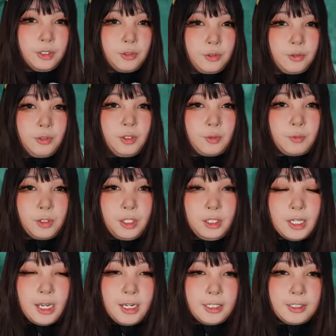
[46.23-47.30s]
you're going to
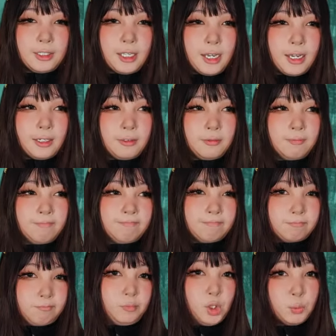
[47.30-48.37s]
realize that
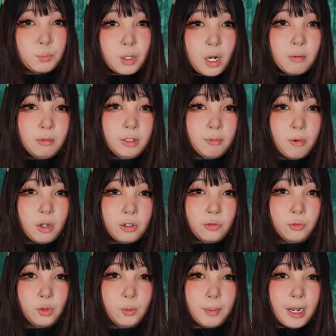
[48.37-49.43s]
you probably want a
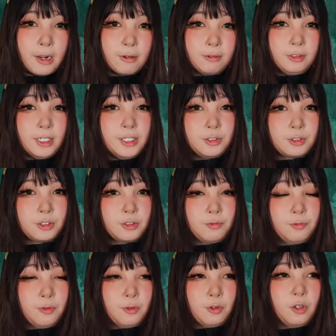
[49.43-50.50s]
full power laser
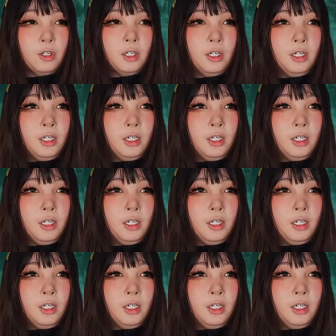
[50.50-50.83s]
for